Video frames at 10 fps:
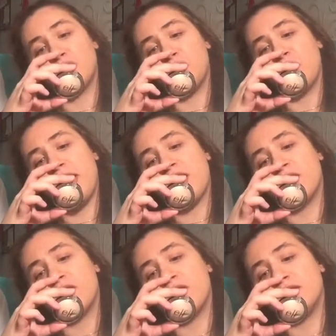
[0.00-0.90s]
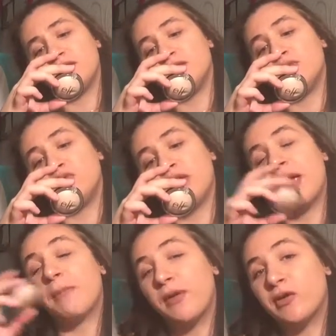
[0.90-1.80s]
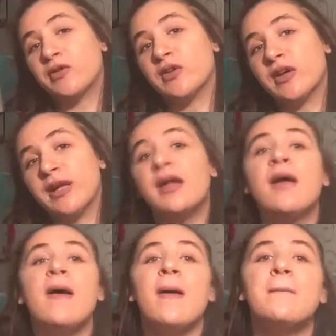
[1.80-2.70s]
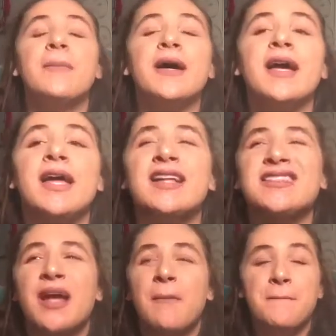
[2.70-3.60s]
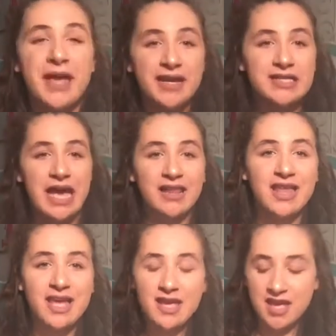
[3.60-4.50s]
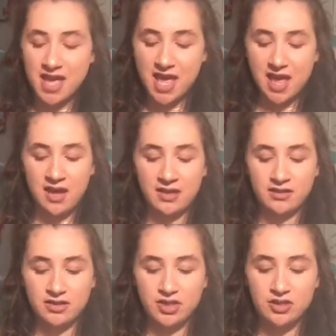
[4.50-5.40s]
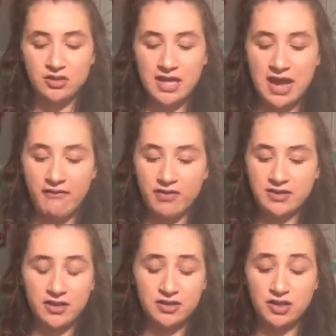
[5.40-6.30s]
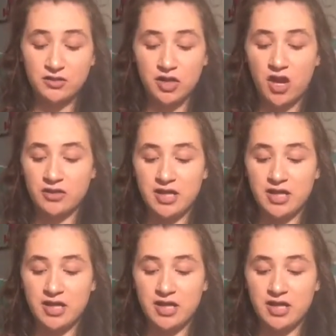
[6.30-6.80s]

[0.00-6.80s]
wow, it says Moonlight Pearls on it, but it's like a baked highlight, and she used to have this. I used to use it all the